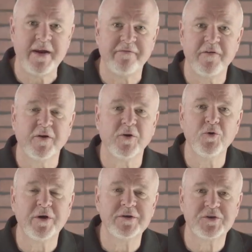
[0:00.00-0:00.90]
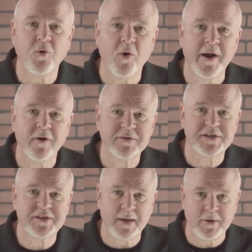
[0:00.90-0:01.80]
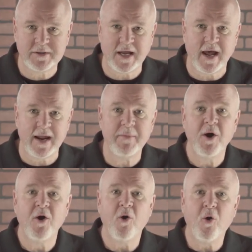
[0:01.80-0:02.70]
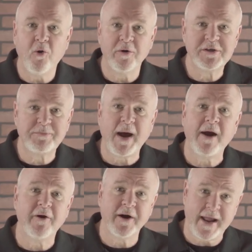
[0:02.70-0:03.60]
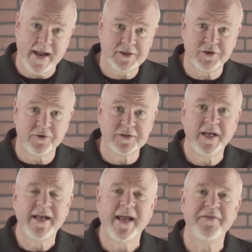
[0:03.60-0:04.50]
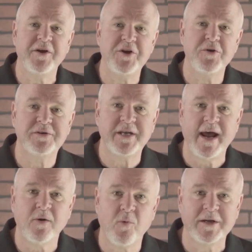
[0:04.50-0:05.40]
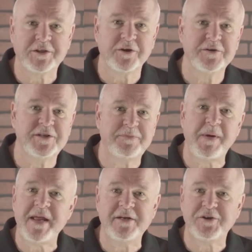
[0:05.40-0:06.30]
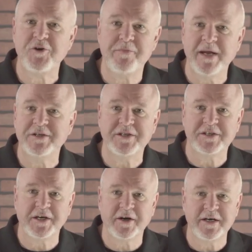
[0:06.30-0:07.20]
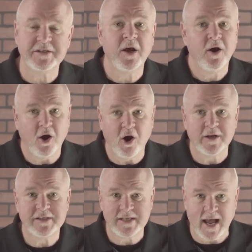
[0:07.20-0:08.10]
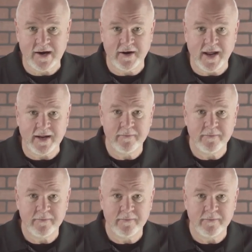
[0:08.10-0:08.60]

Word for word: for the Lucas Oil Summertime Horsepower Nationals in the USAC Western Speed 2 Midget Series on Saturday.